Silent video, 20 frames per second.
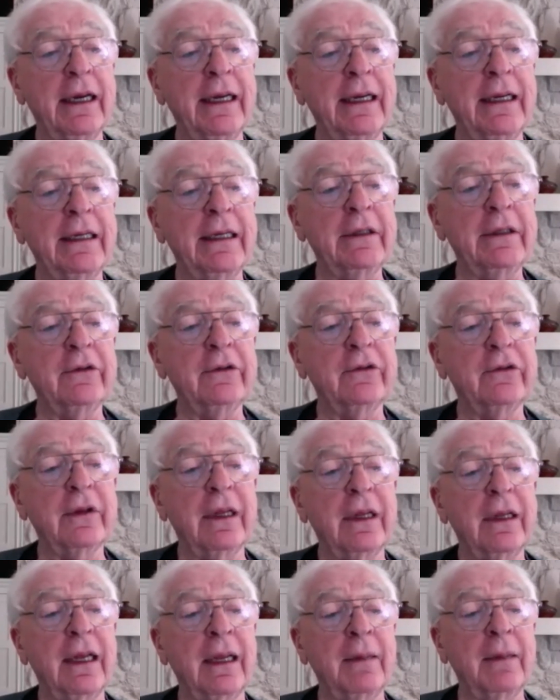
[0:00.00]
is,
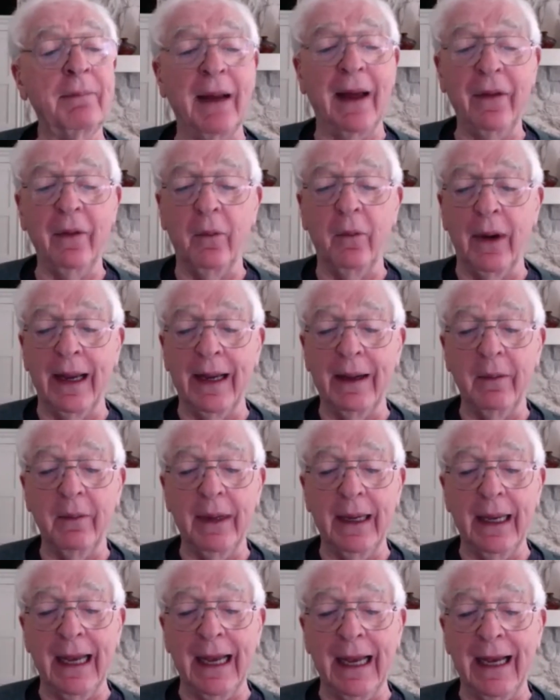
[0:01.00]
and by the way,
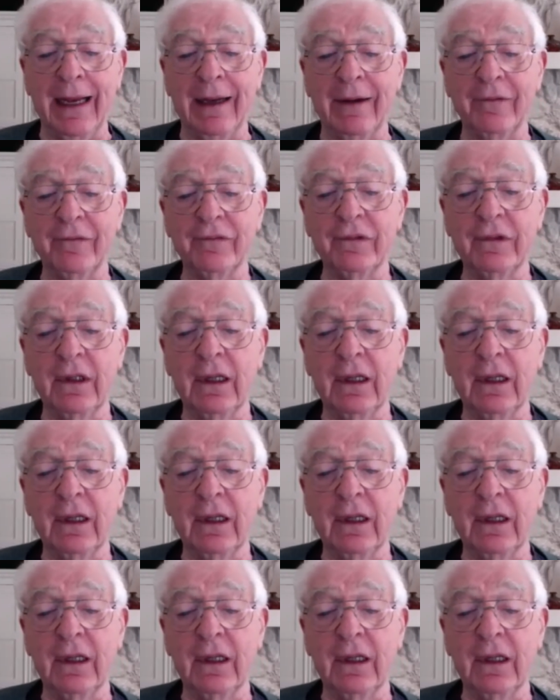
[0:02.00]
we have